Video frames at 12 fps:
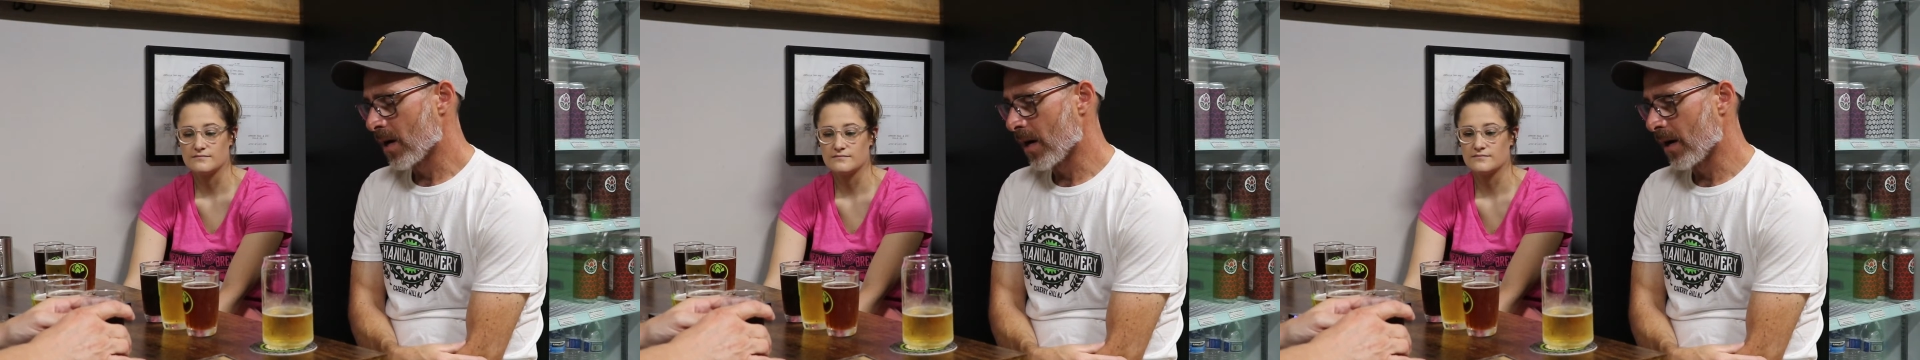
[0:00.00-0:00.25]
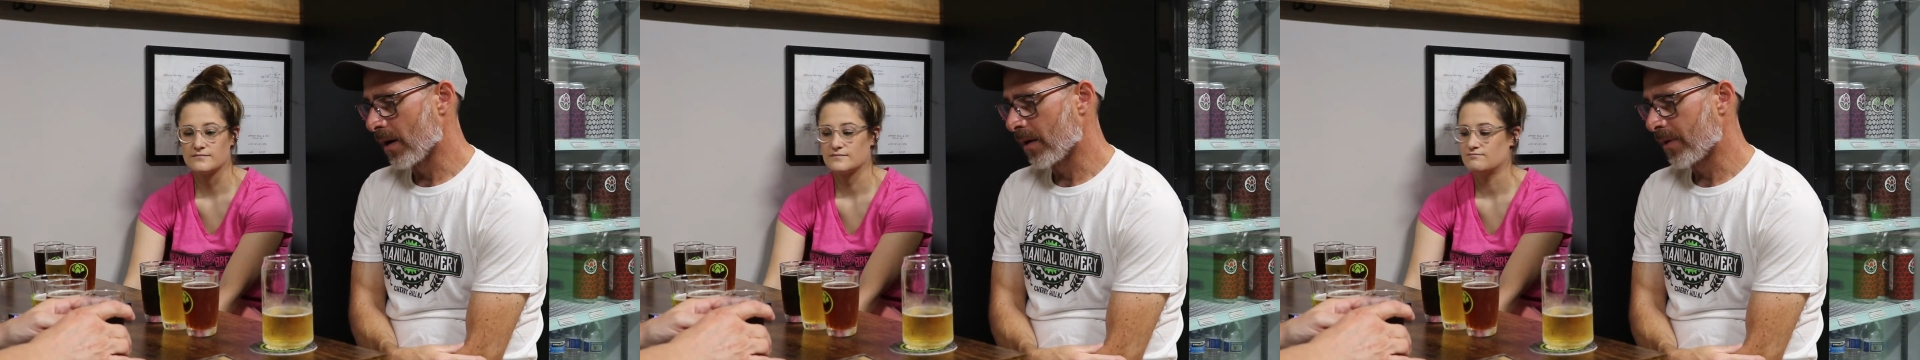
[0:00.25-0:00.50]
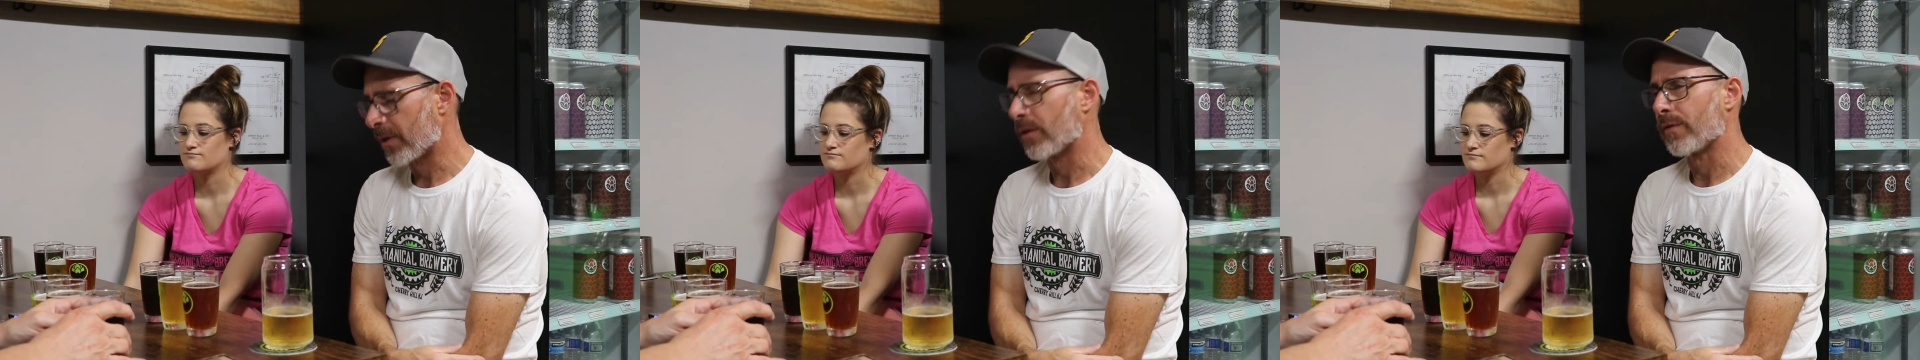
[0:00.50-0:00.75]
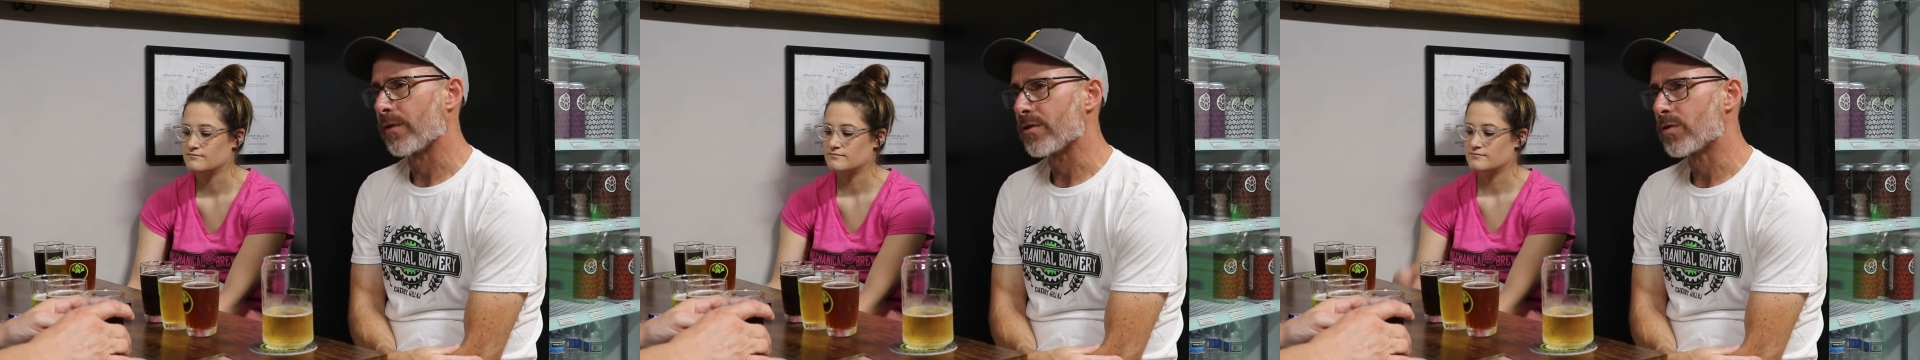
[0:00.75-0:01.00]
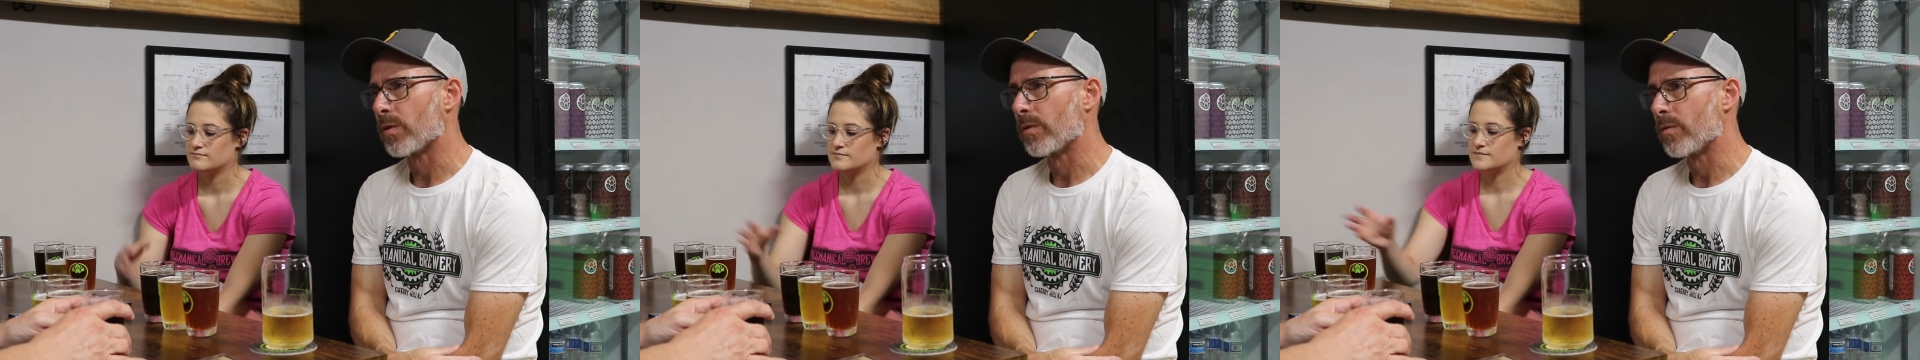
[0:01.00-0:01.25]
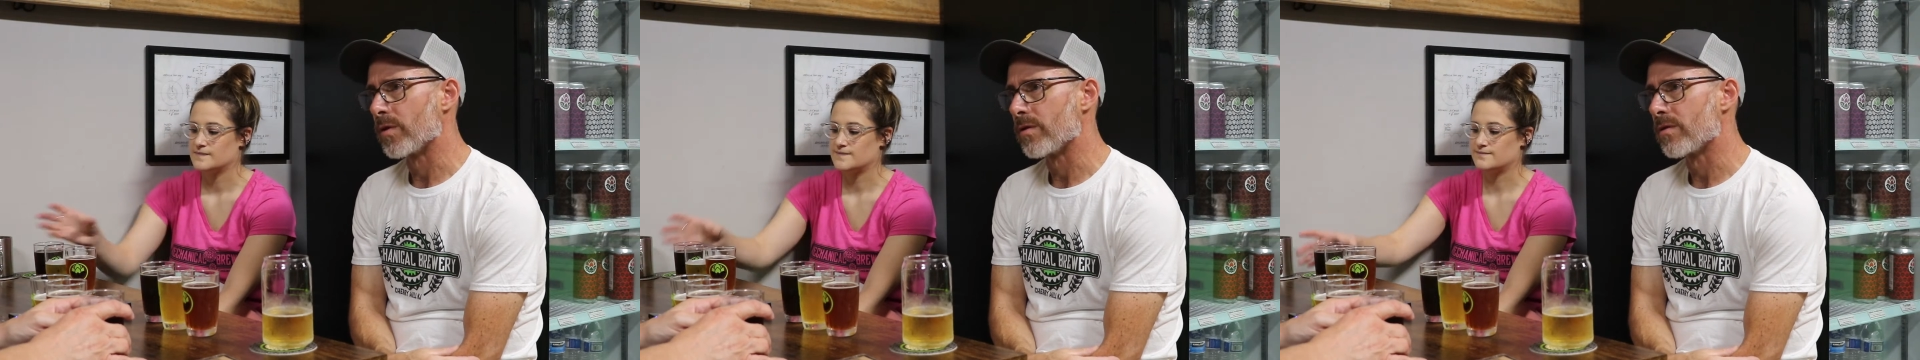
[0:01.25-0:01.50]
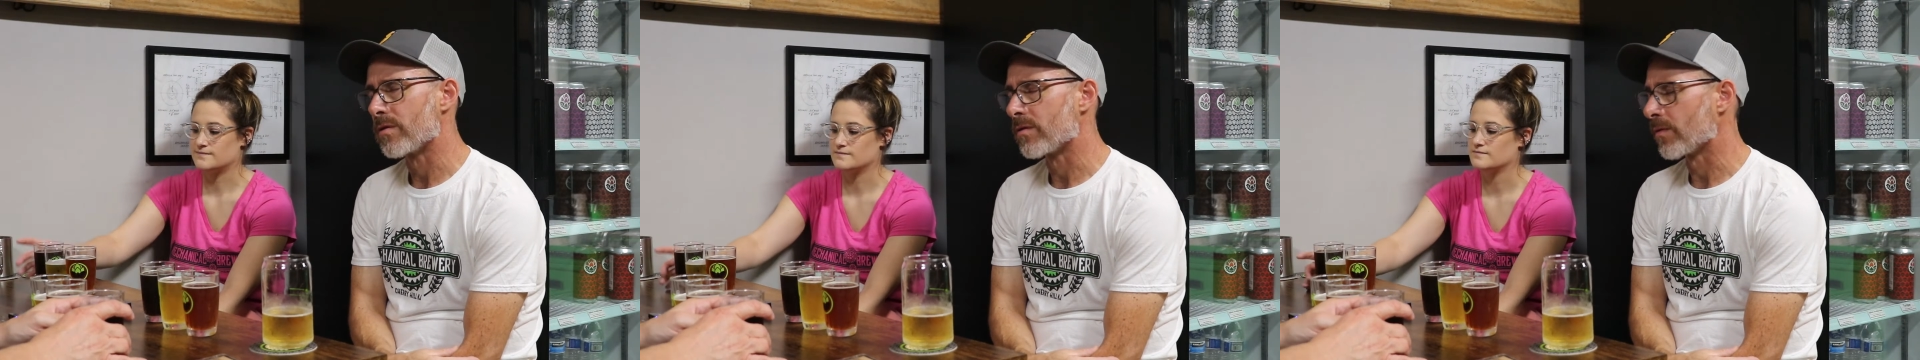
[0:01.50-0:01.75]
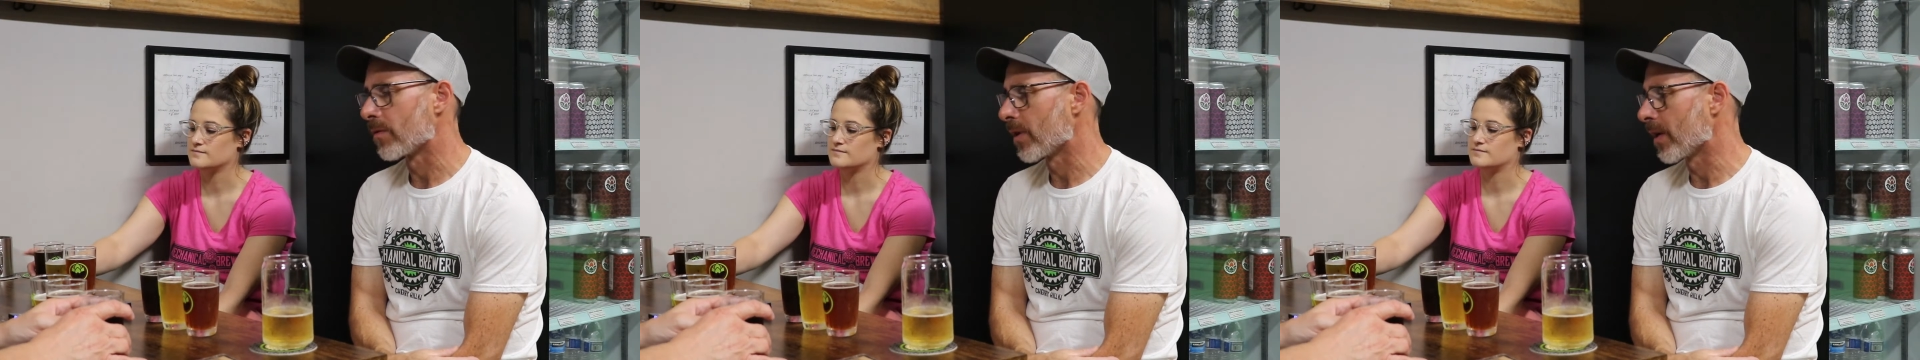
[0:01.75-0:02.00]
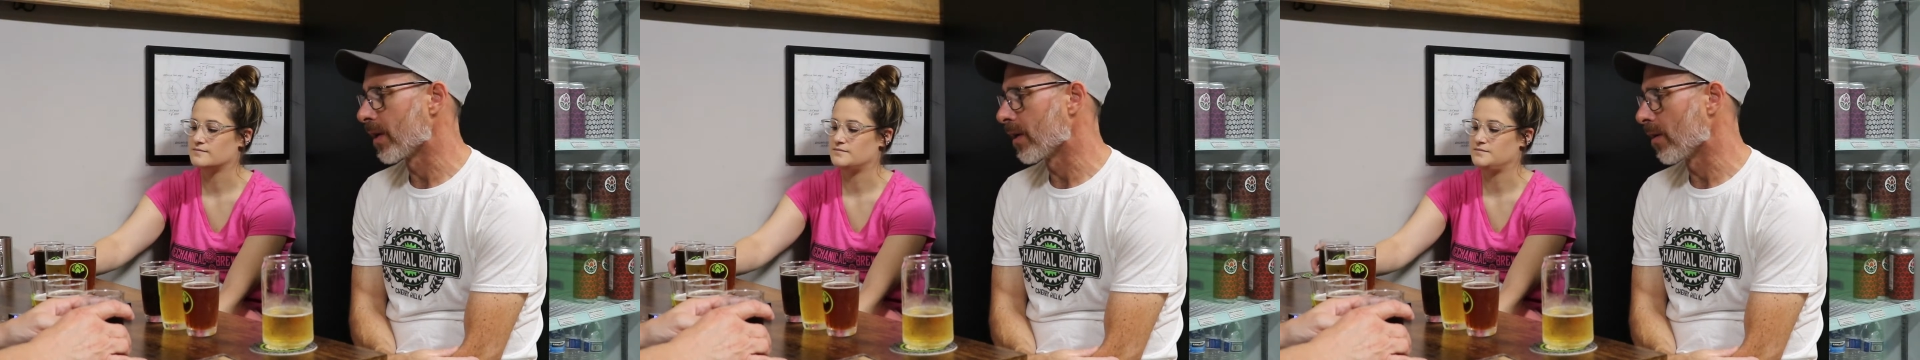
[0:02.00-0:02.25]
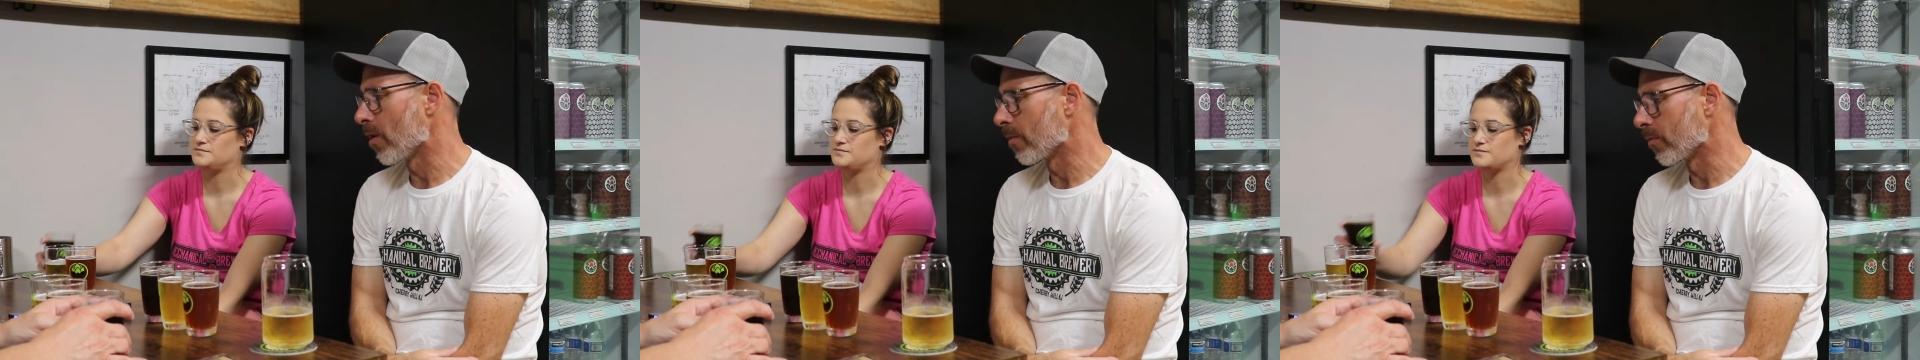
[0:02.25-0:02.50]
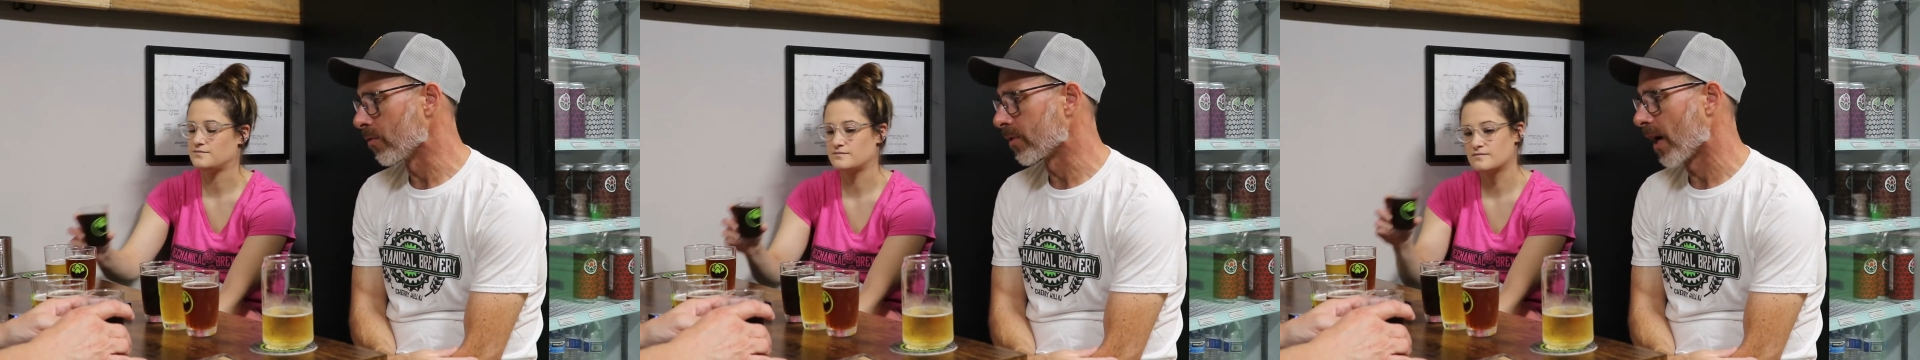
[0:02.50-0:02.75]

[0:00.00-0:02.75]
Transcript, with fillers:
Speaker 1: Uh, I think the first one was at a homebrew